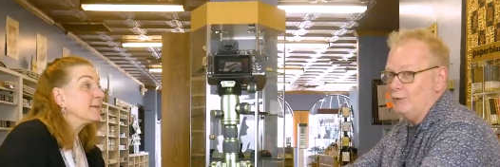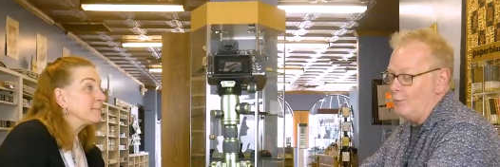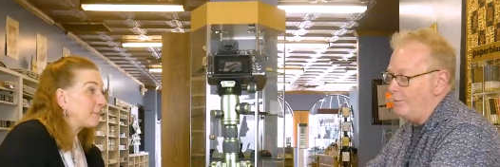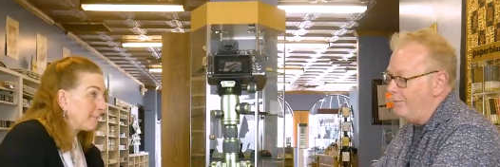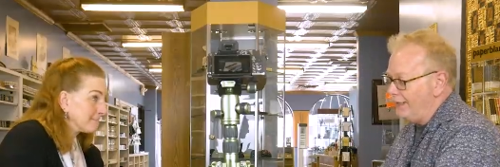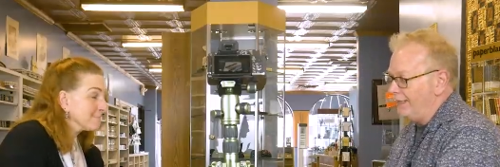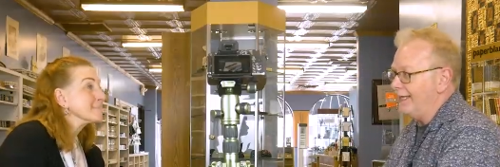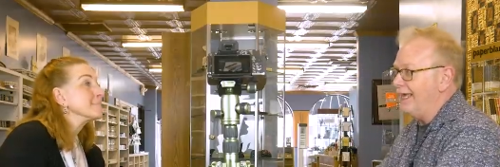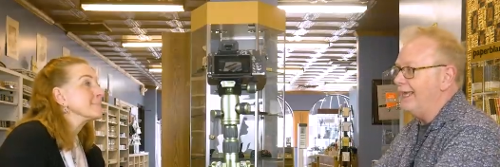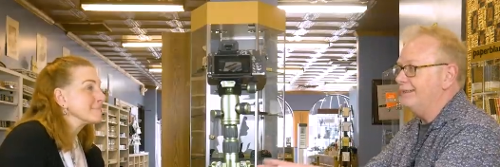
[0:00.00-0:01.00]
Speaker 1: to
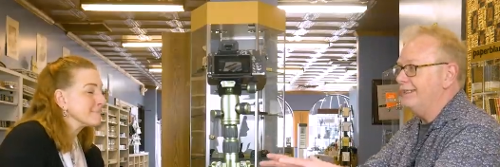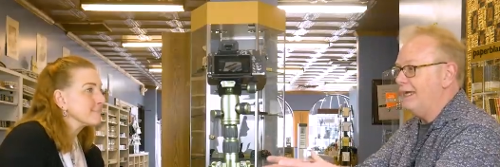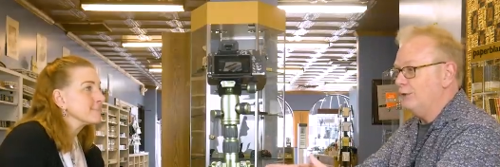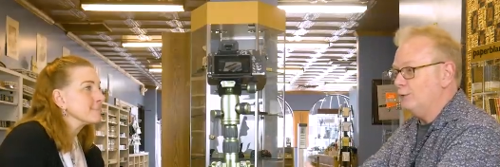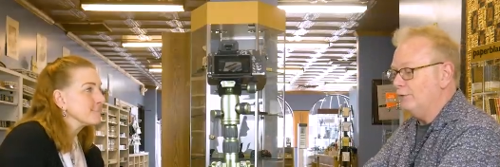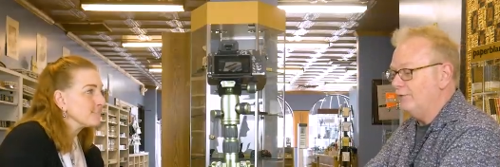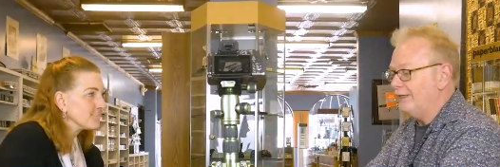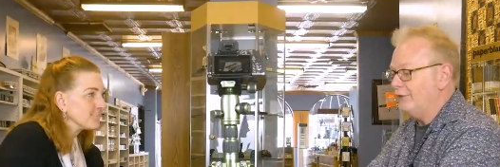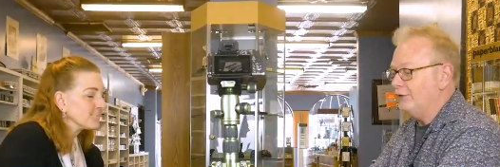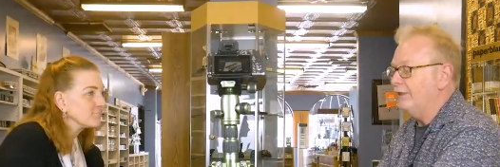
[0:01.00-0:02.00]
many as an actual
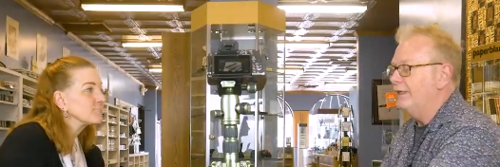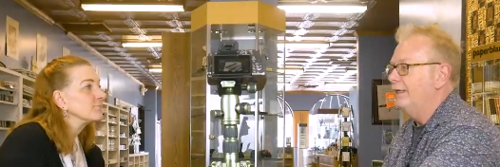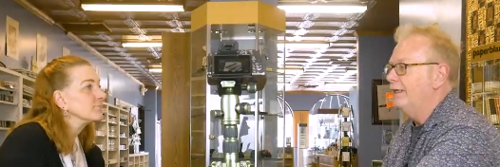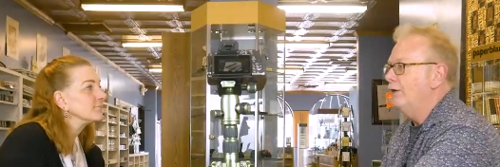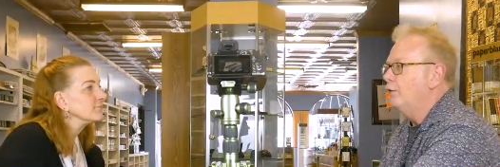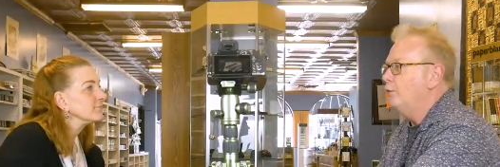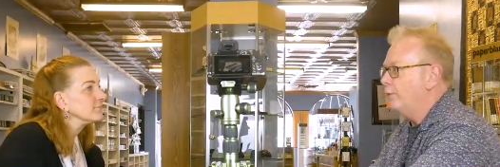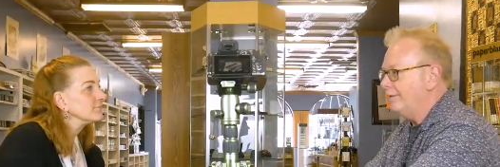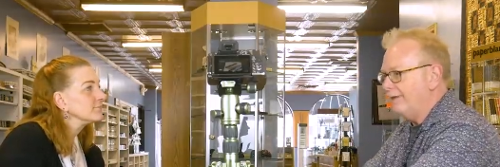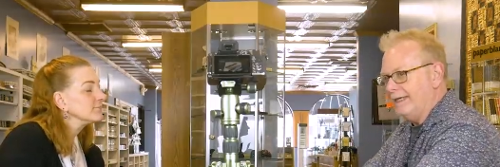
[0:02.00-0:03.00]
vendor who
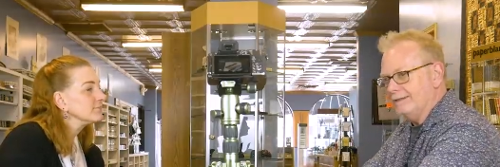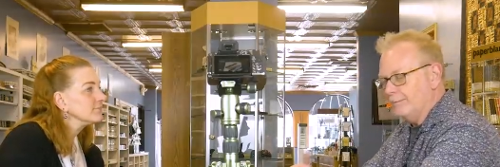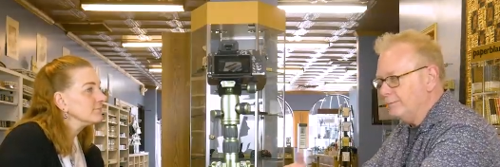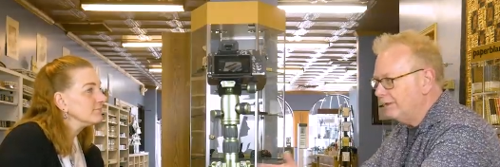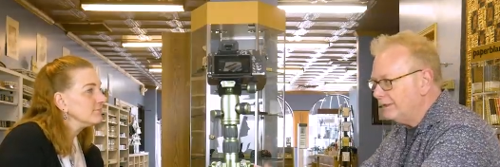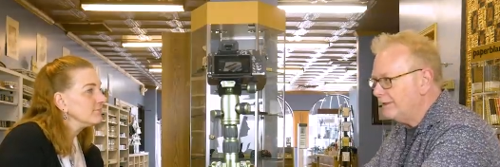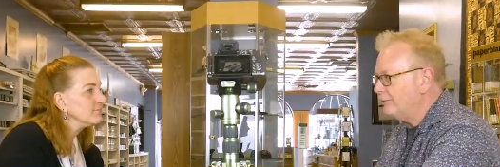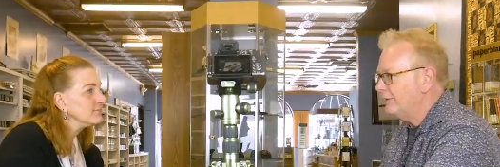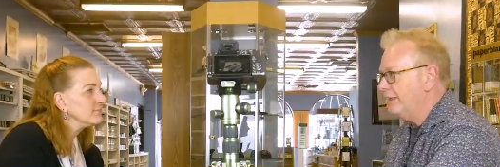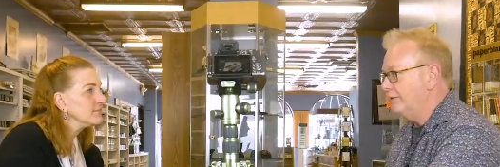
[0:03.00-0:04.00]
probably has completely
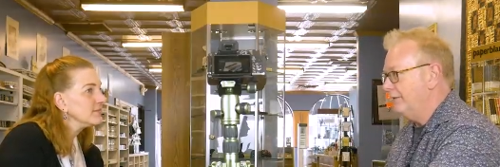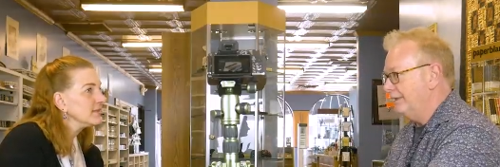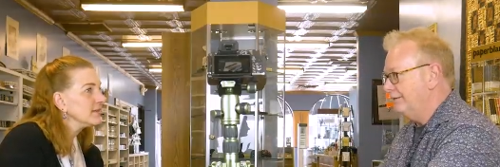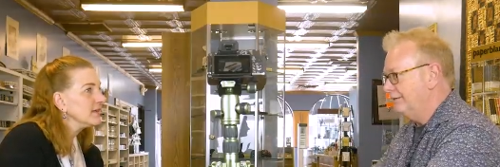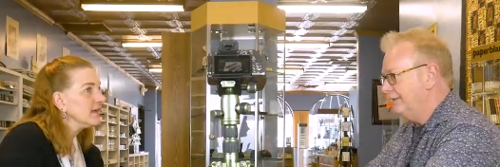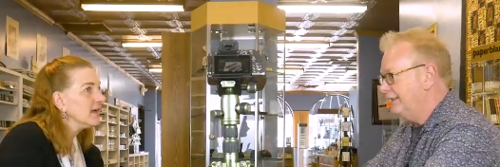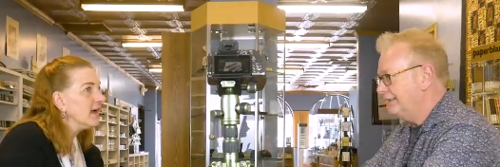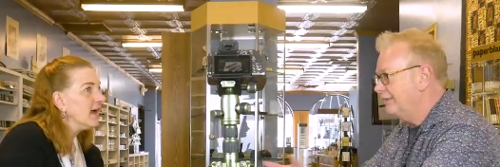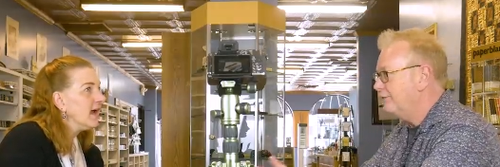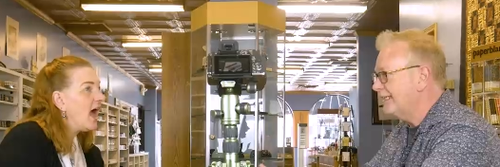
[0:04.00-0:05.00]
different other
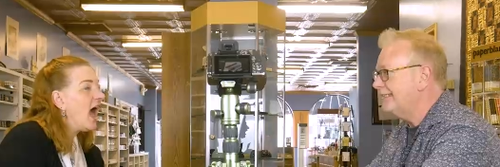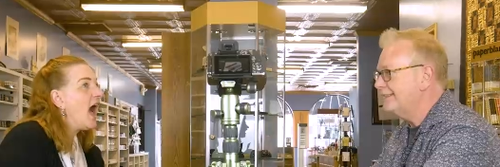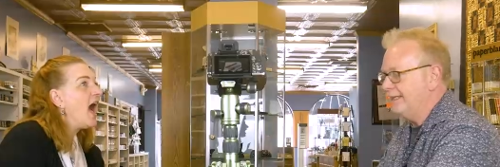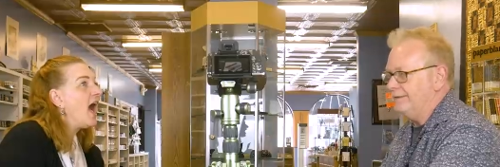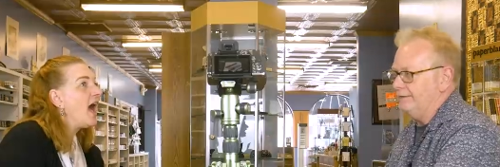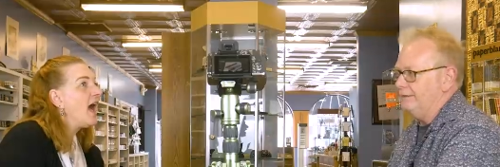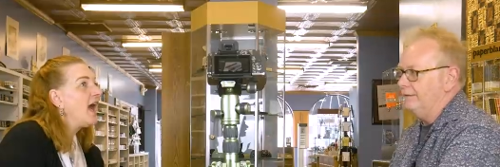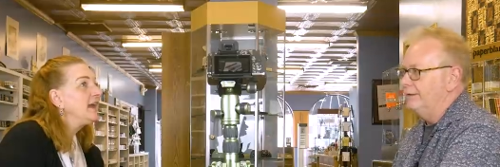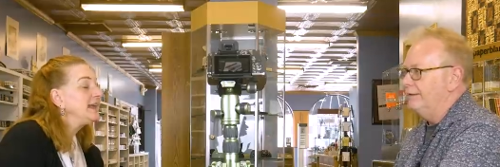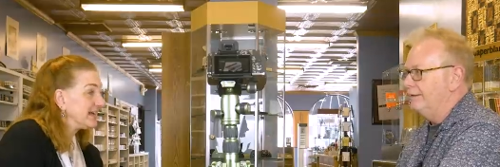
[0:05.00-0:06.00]
different insights.
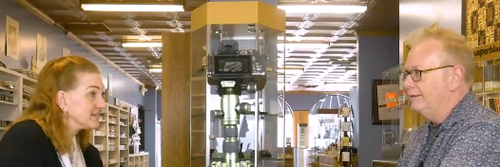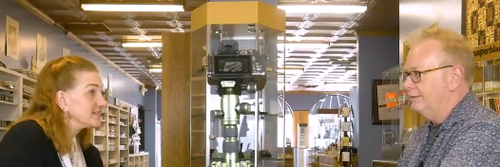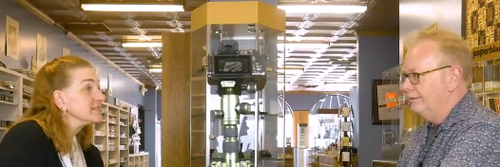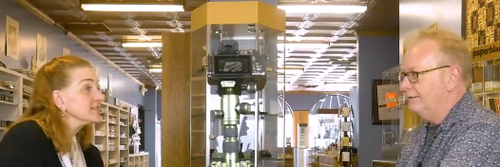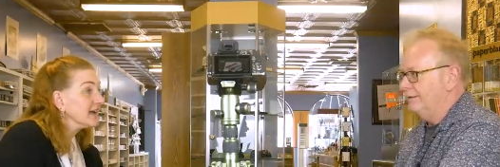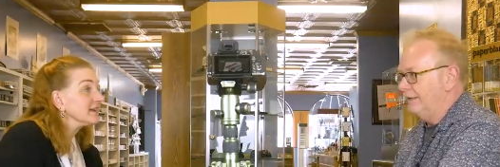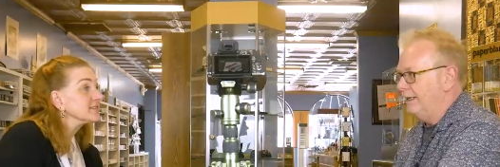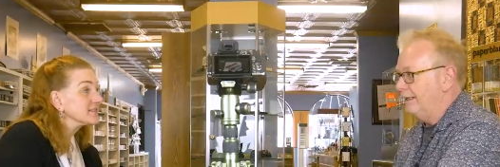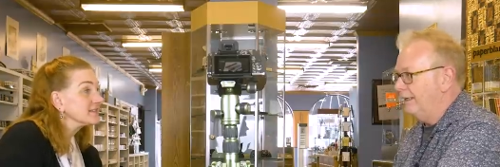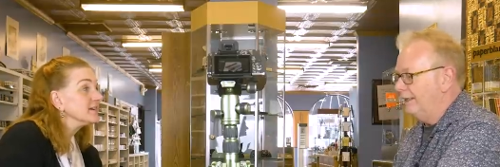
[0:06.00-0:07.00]
Speaker 2: Yes, uh,
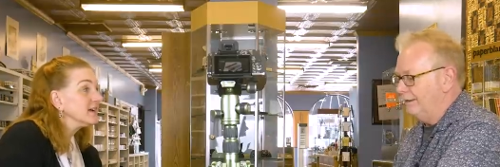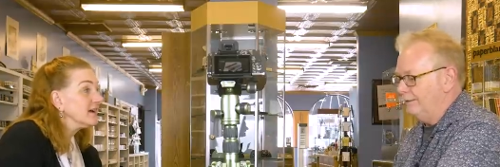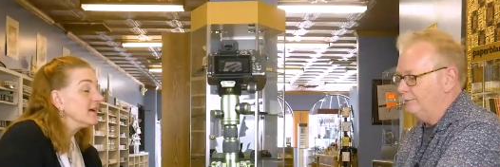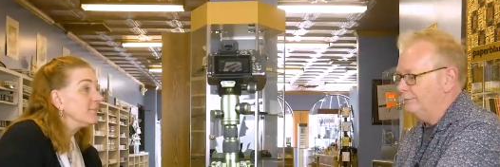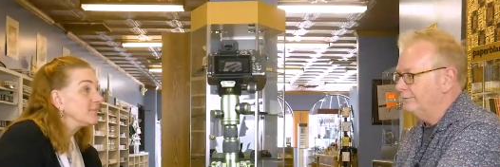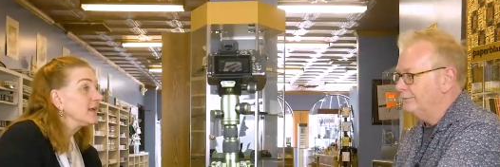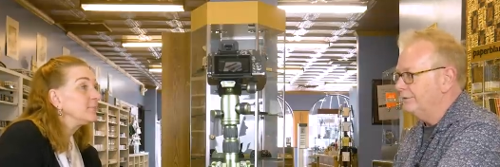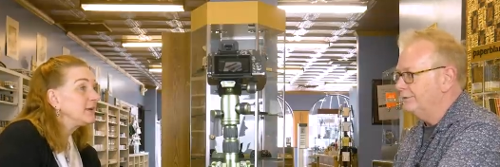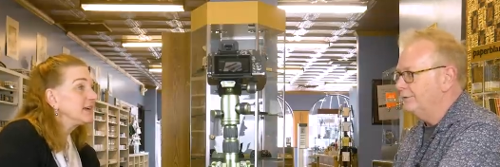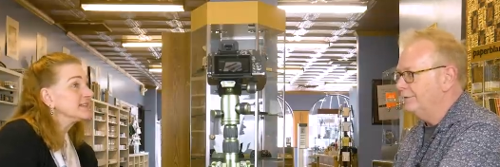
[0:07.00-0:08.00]
yes. Uh,
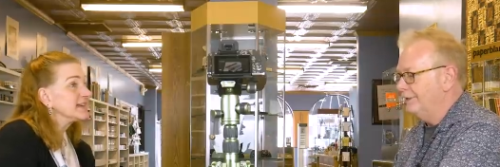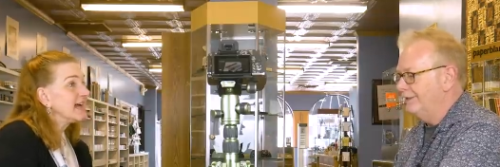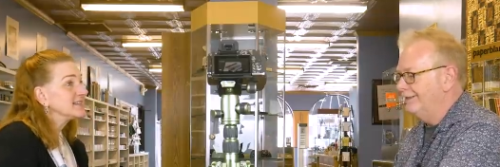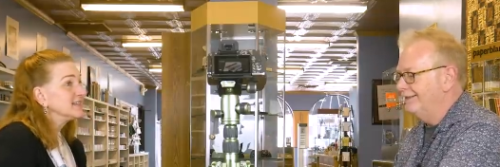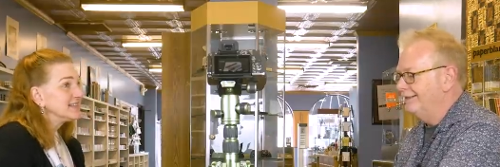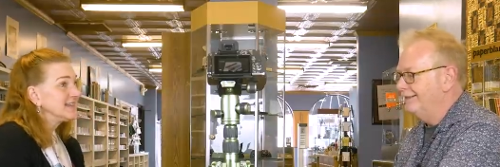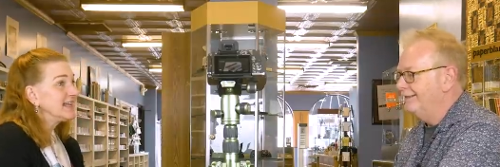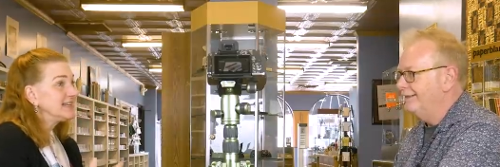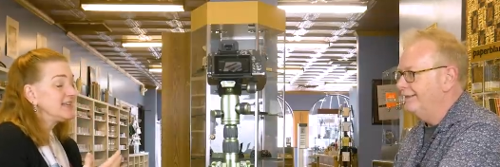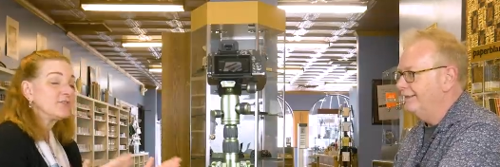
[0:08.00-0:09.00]
because as an
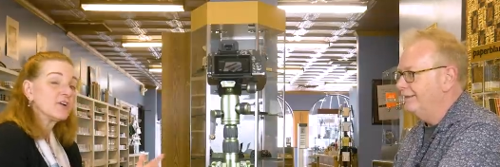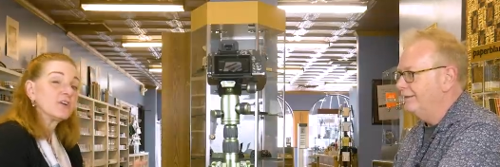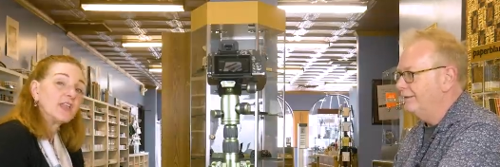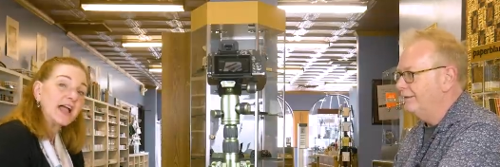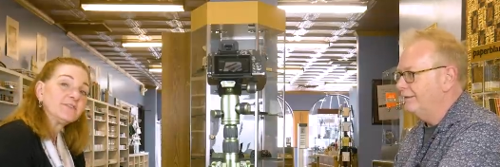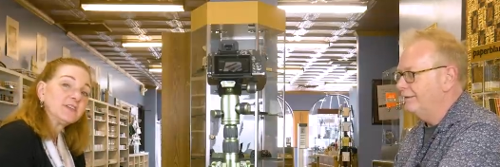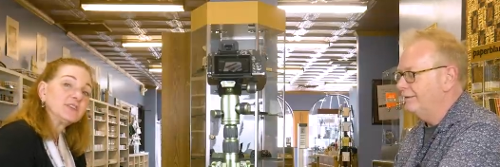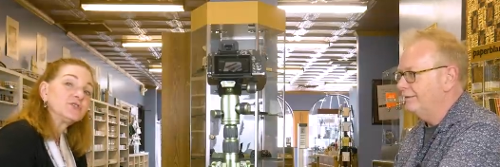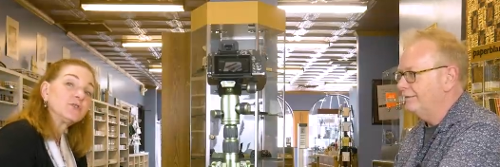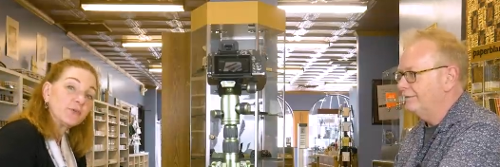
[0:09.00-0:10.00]
attendee, there are a lot of
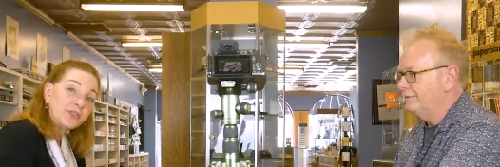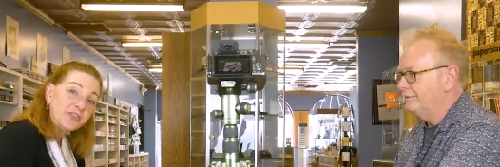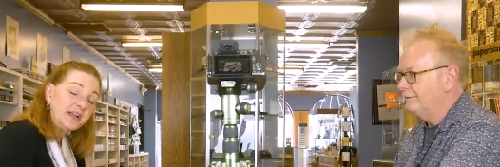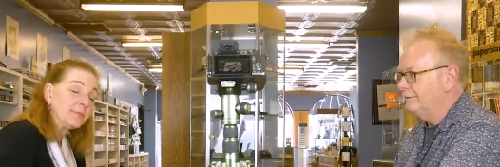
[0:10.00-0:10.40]
things you don't think